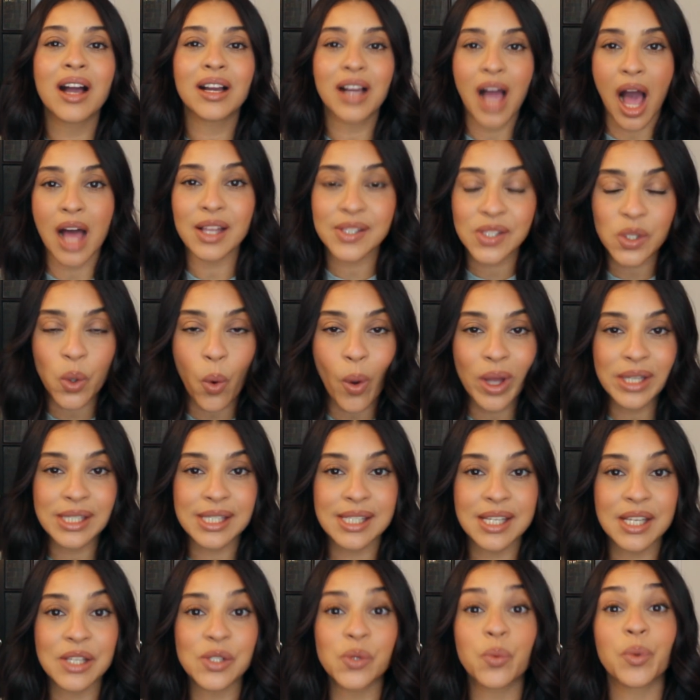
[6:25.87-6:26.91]

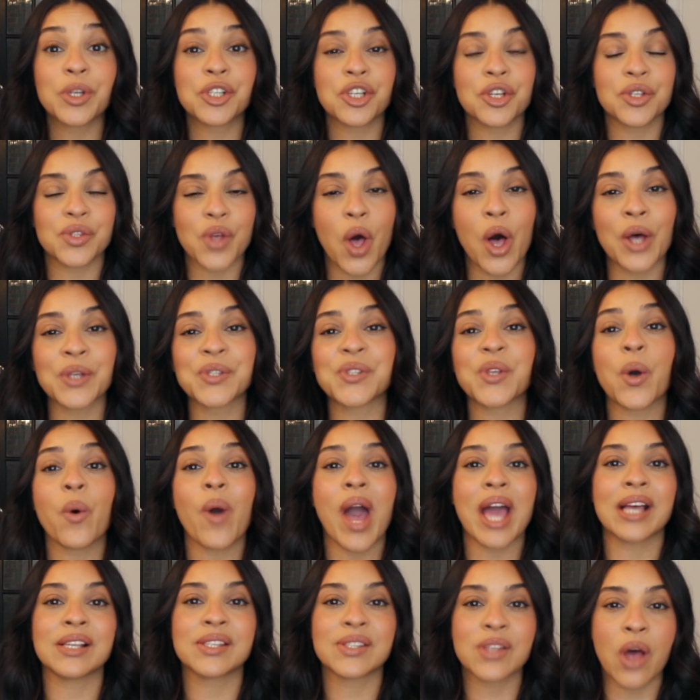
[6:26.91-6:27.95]
consequences, which is also
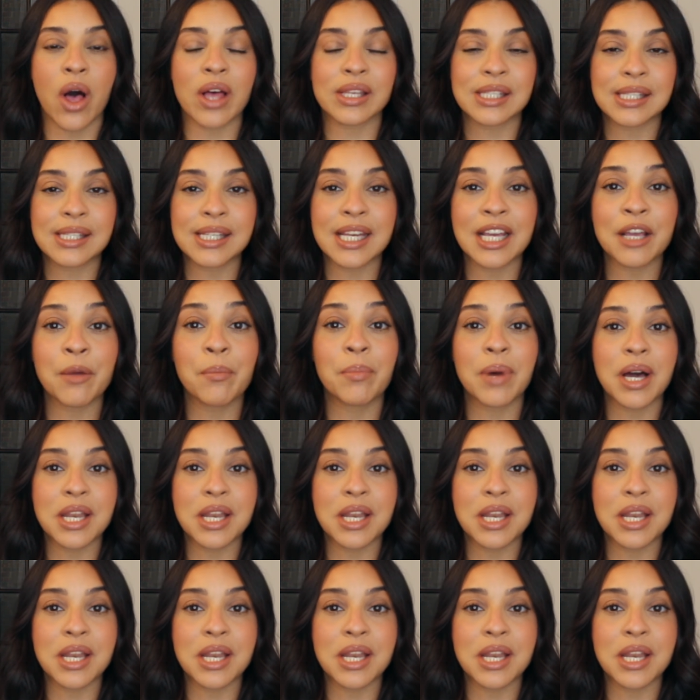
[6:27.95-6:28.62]
exhausting